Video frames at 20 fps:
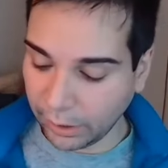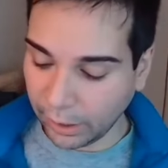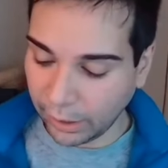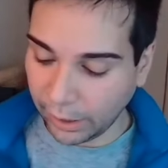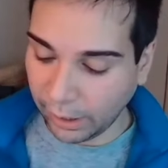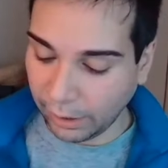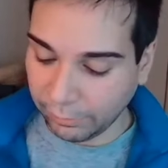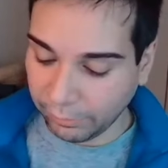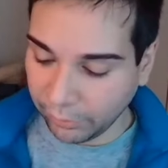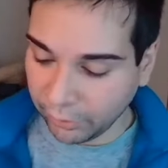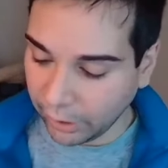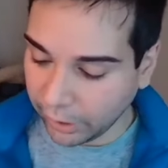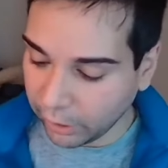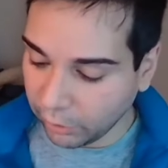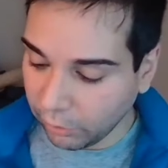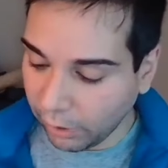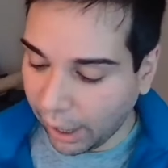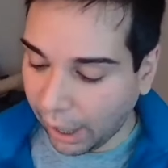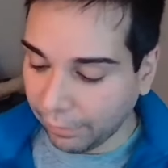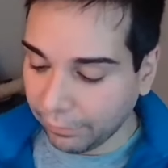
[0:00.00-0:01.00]
And then I feel like you
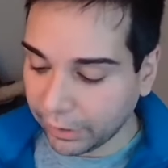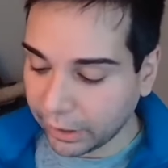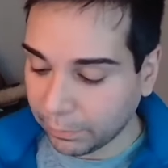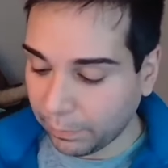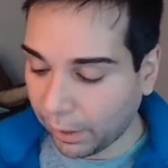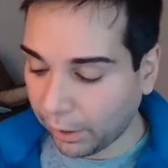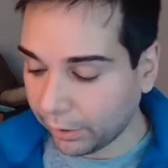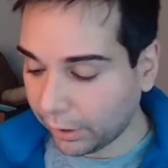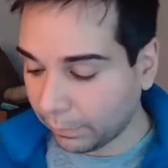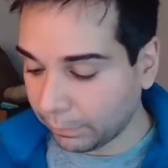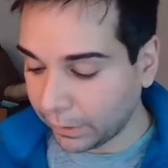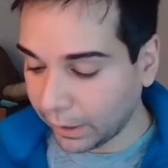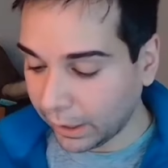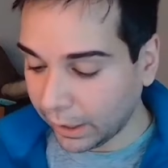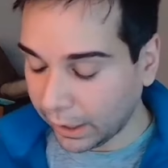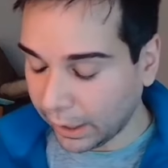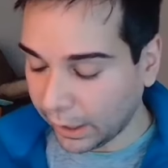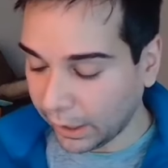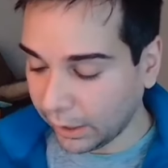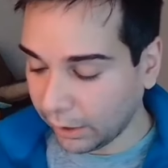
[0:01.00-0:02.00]
have inspired them to
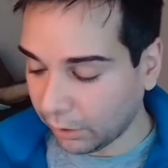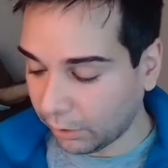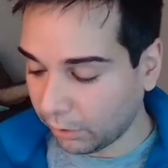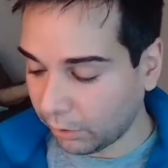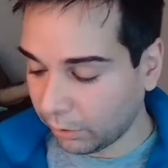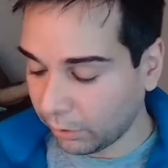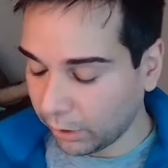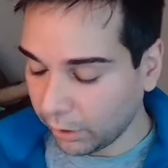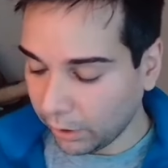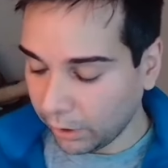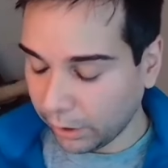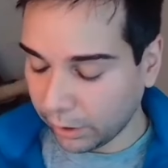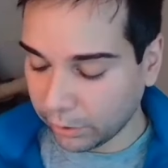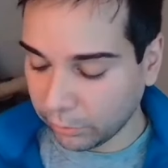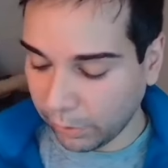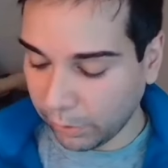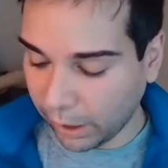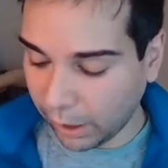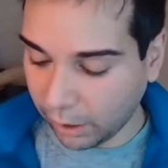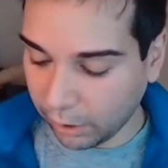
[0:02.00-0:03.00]
heal as
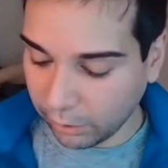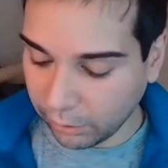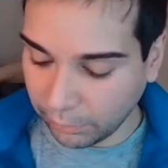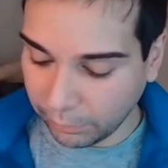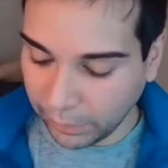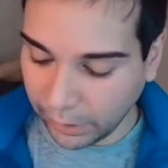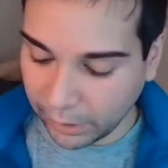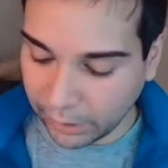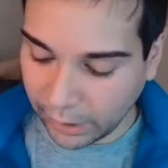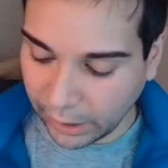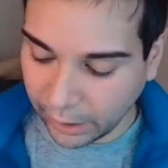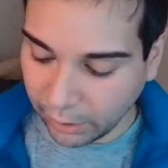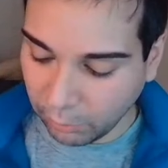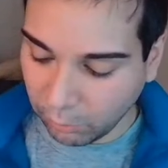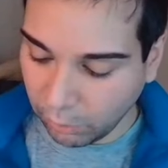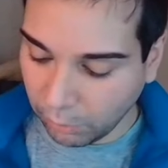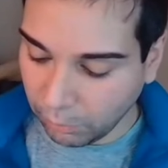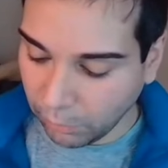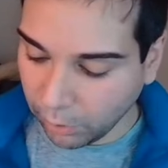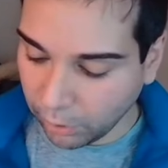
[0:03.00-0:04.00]
well. Let me take
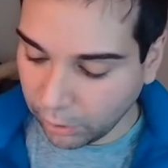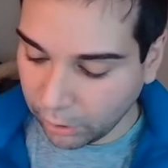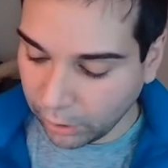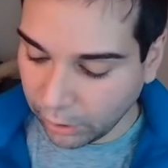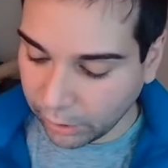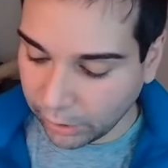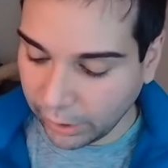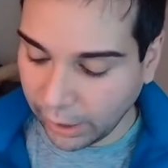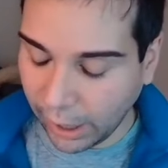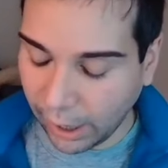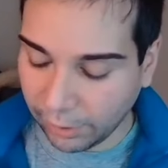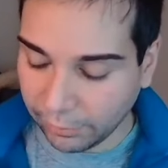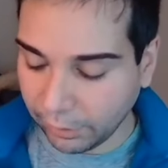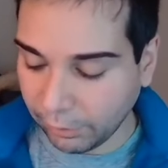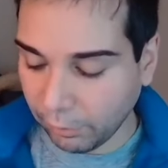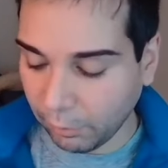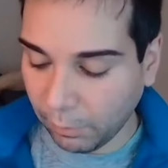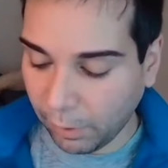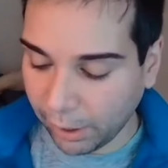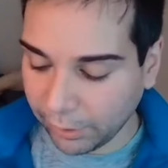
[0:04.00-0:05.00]
one more look. Yeah,
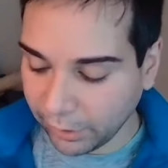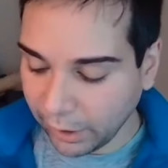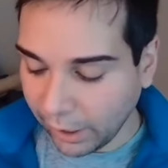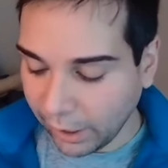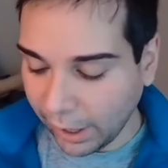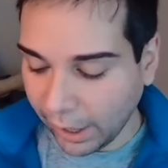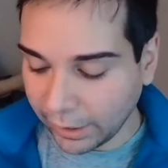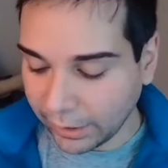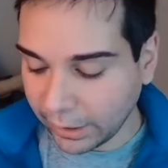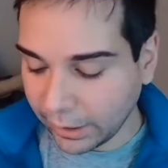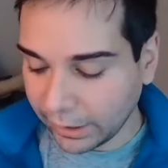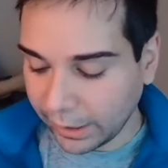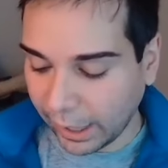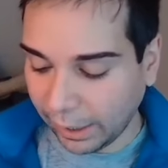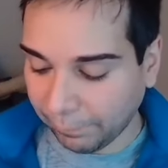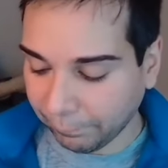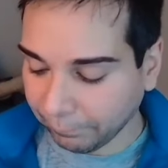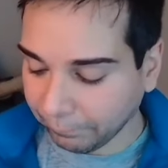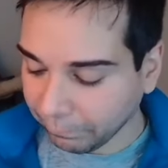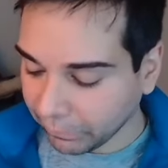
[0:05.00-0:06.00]
never mind. It's the
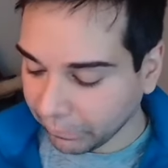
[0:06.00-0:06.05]
same.